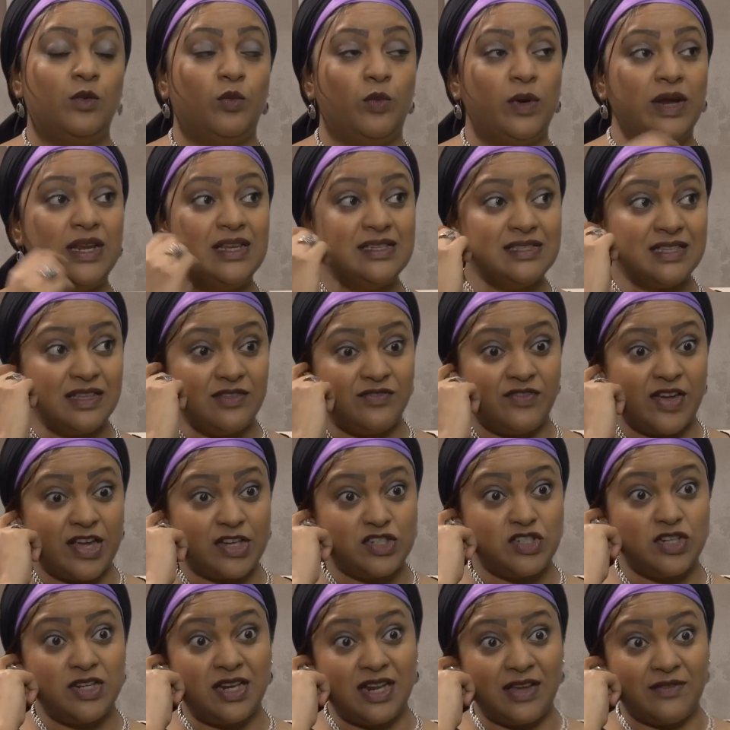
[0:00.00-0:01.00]
When his
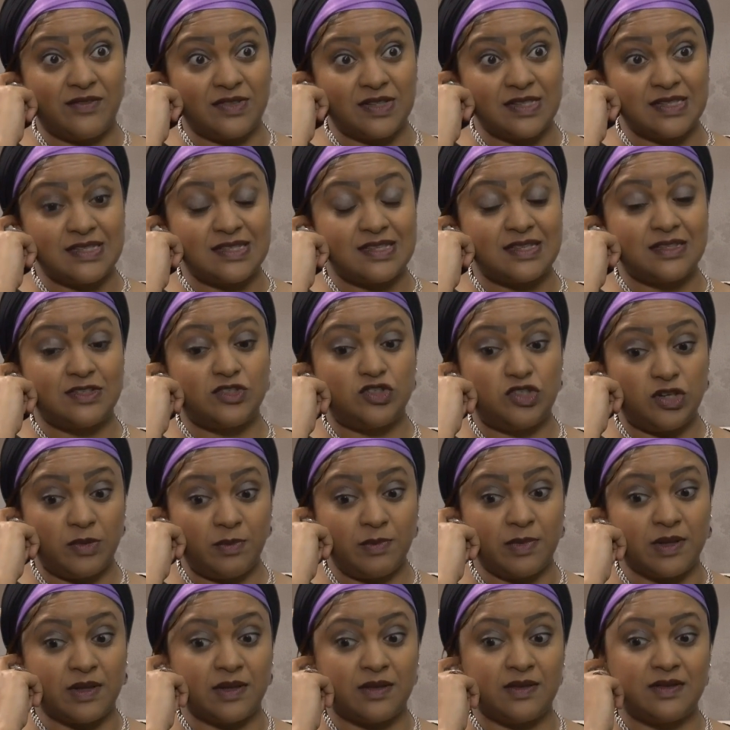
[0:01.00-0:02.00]
infection levels
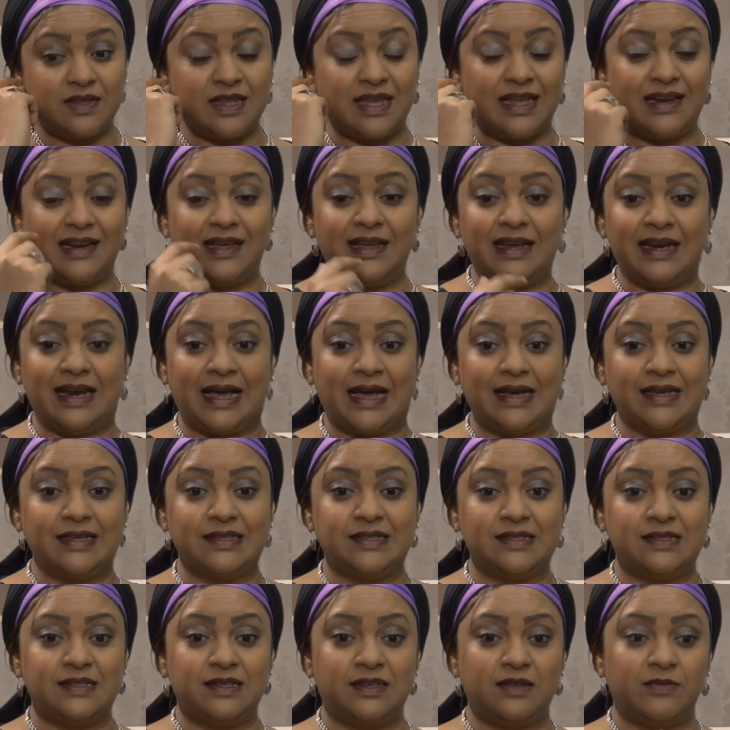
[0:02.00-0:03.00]
tripled, they
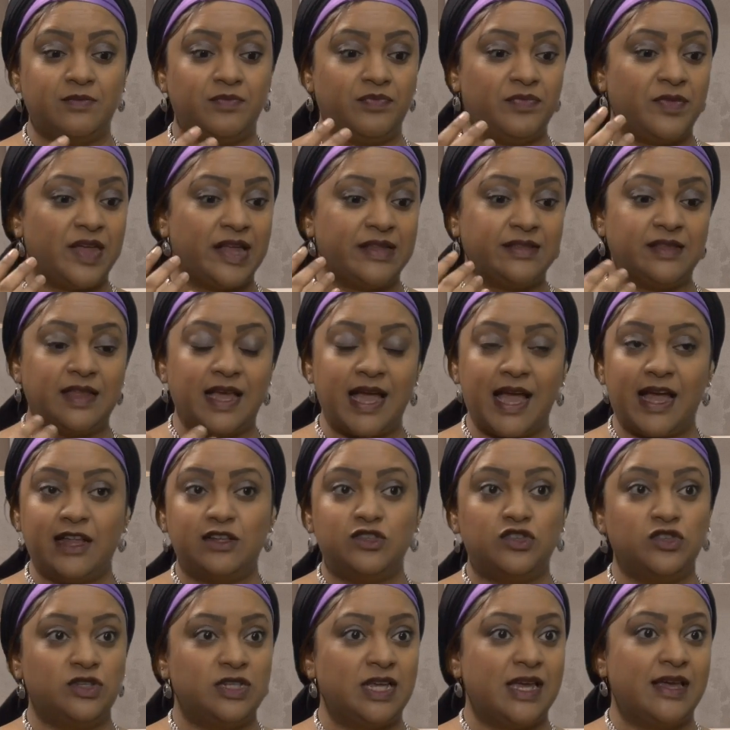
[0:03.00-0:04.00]
realized that they
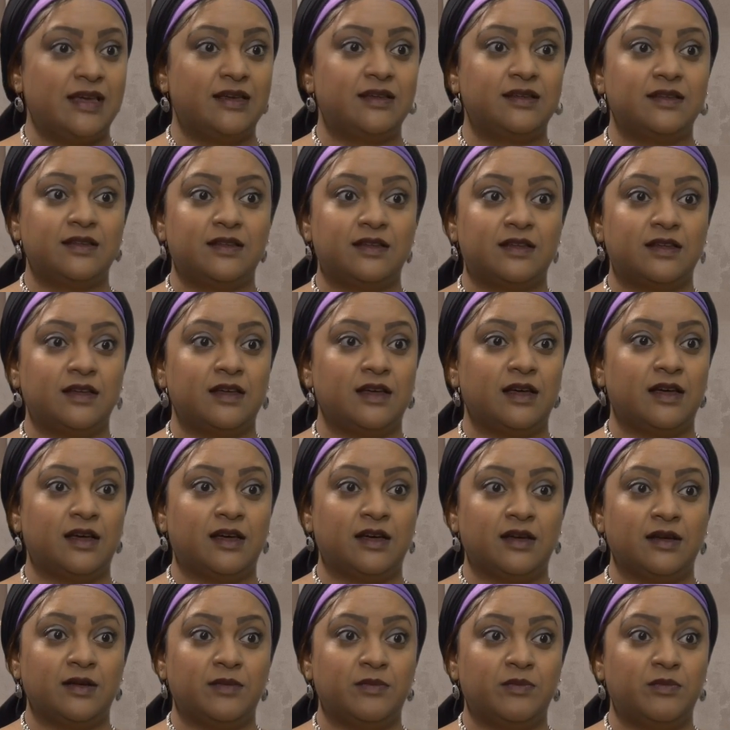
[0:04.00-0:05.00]
had to take
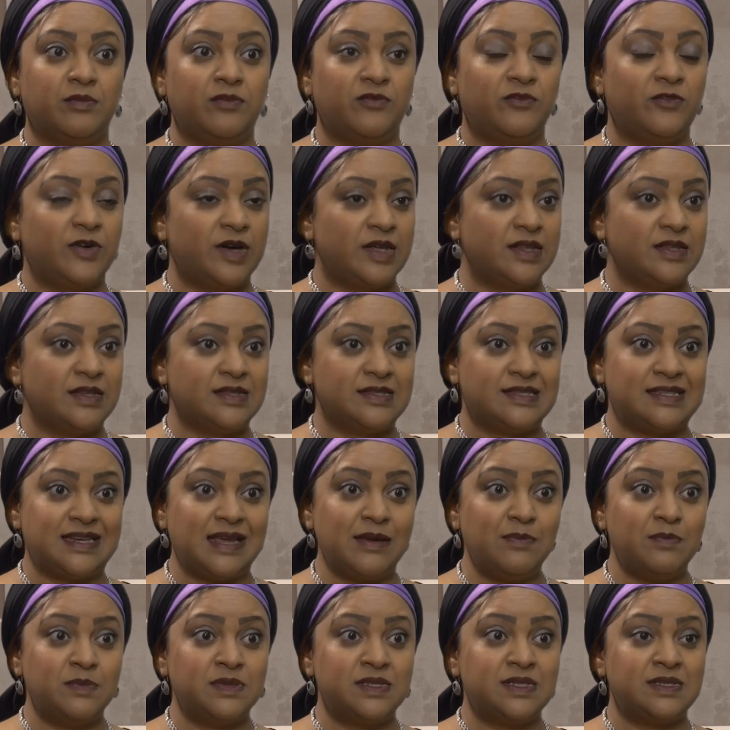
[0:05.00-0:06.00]
further
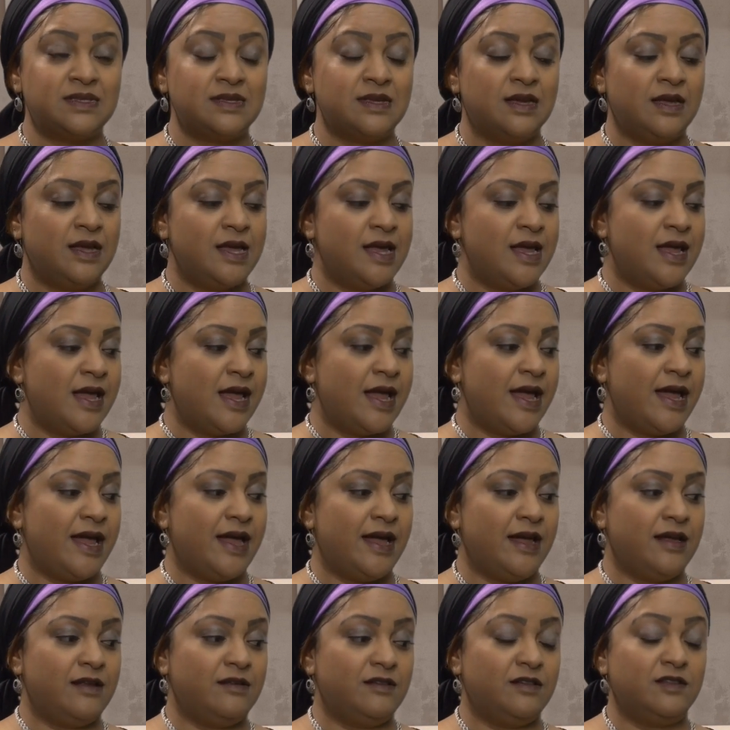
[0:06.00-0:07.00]
steps,
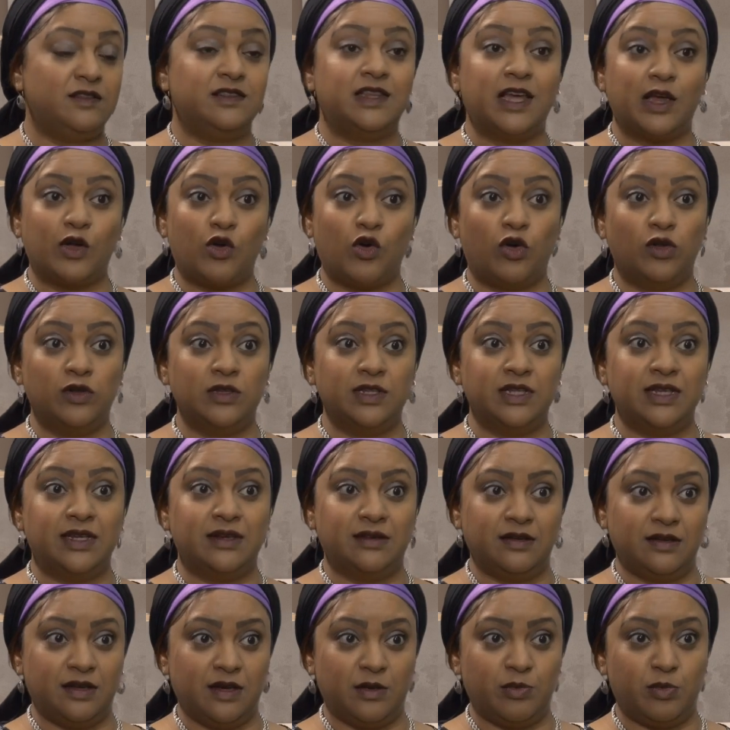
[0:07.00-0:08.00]
and they called
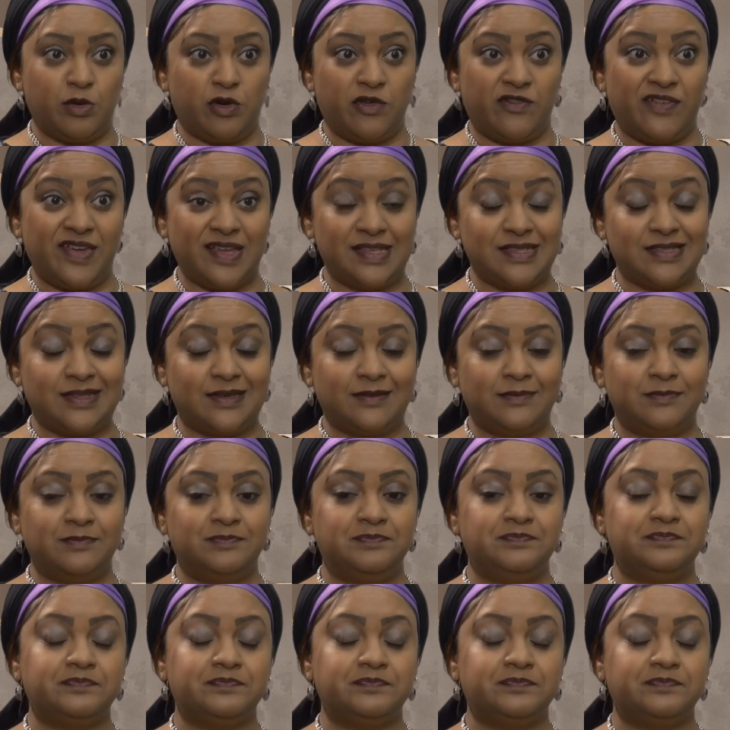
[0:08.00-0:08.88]
in a professor.